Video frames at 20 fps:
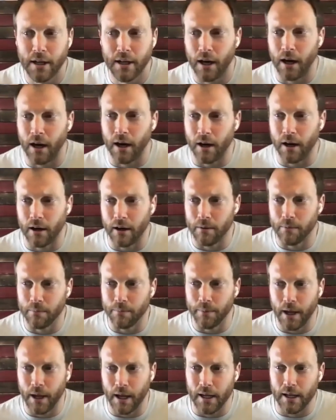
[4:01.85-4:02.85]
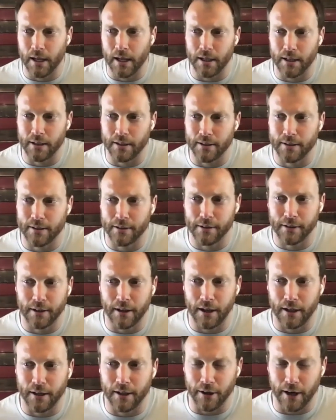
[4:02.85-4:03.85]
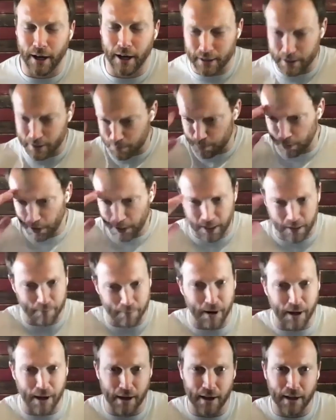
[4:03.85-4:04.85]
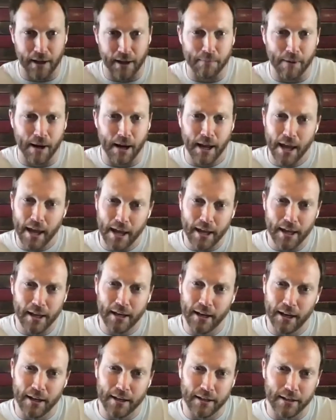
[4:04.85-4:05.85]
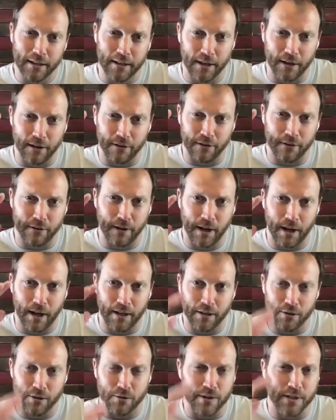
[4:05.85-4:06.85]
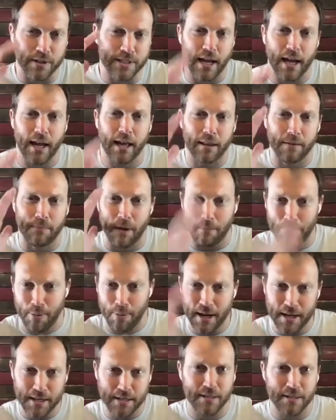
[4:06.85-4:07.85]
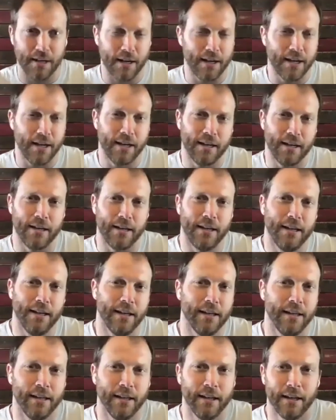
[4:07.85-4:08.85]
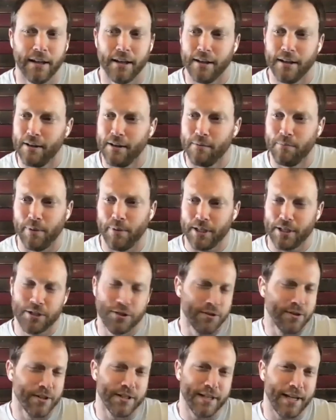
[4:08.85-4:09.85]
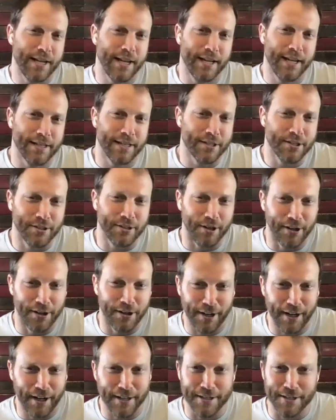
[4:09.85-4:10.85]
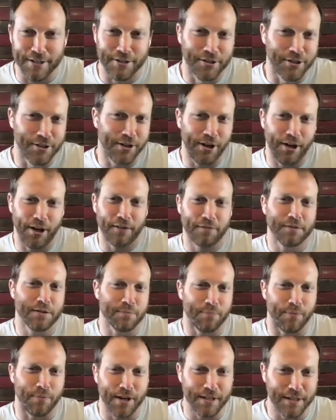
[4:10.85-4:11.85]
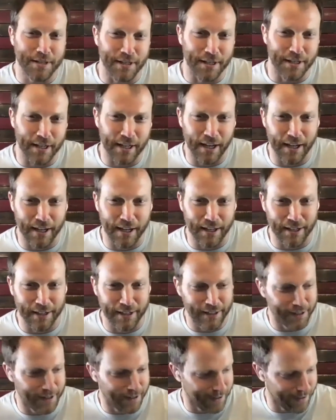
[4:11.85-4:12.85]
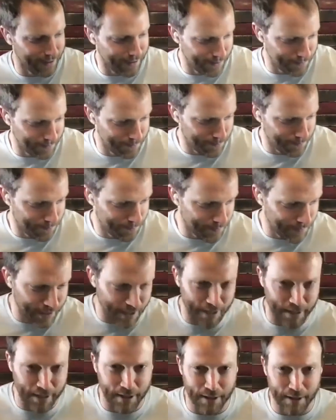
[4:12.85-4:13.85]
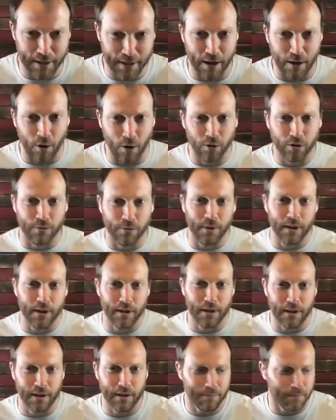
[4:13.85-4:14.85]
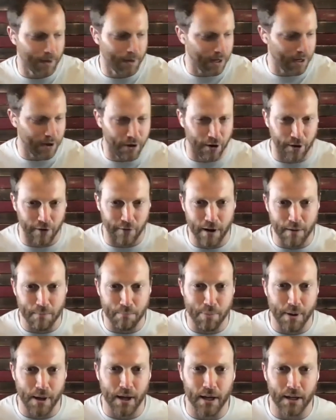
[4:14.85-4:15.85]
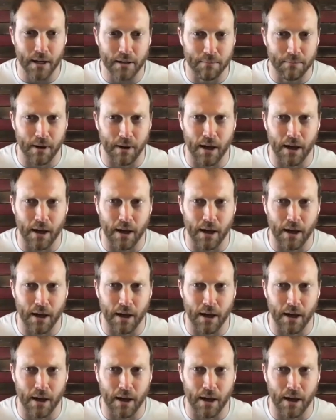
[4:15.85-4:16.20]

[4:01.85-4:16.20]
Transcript: Um, and you know, I had this plan in my my head. I you know, I knew exactly my pace that I needed to hit. But as soon as I hit start, I just took off sprinting and um, the ultimately my heart rate pegged.